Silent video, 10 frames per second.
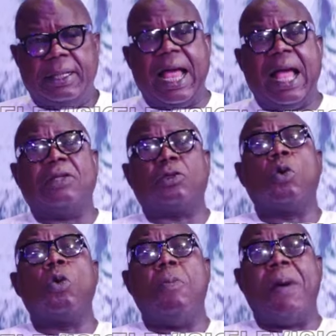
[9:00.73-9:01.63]
now had
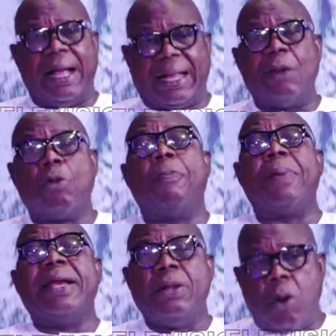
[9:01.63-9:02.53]
to go back and
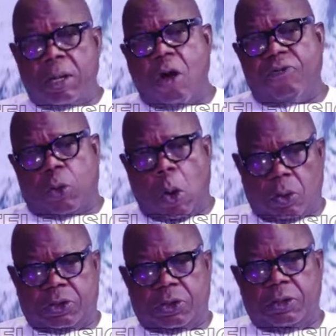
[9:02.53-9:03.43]
obey the order of
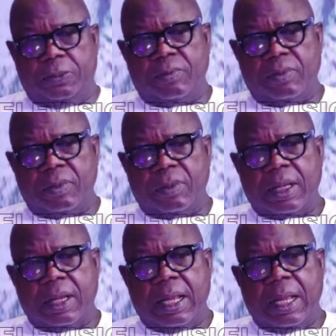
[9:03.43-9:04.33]
court
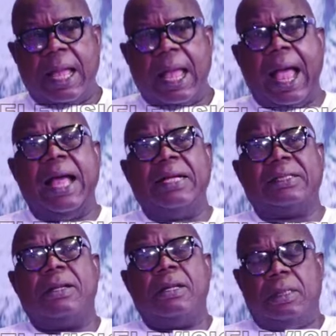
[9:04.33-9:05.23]

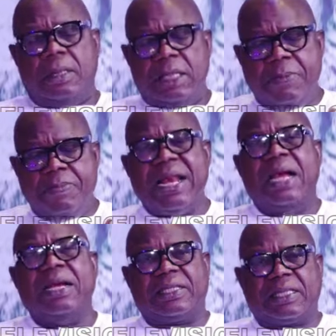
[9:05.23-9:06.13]
and
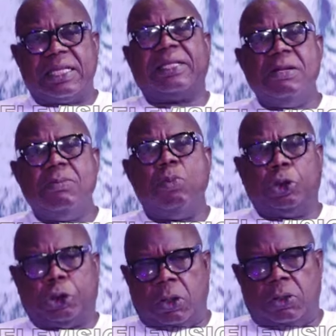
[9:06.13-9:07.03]
immediately set in
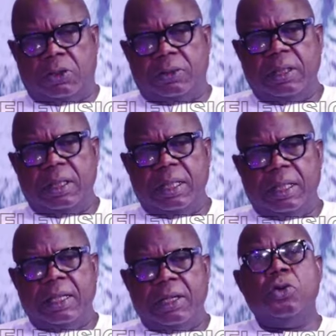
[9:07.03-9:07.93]
motion,
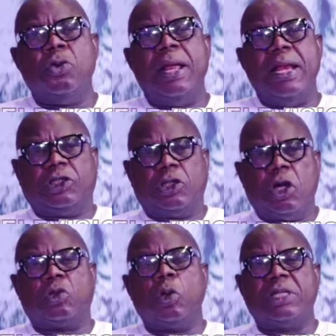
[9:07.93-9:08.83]
you know,
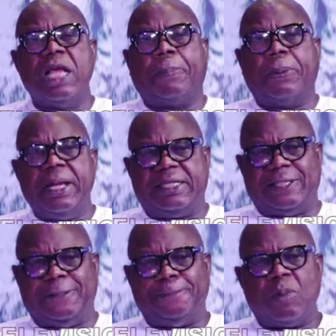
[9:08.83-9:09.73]
elections to take
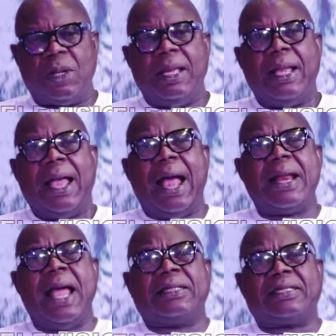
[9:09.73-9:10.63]
place
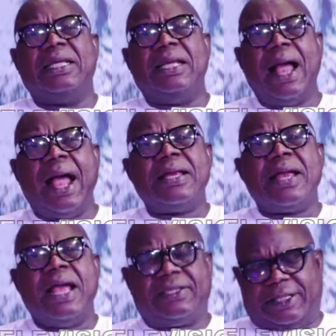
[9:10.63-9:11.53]
and ask the
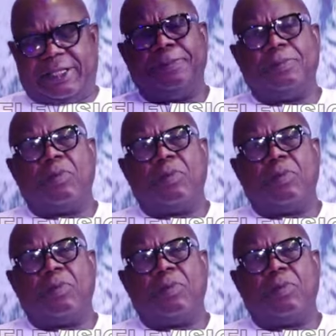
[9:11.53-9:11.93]
highest,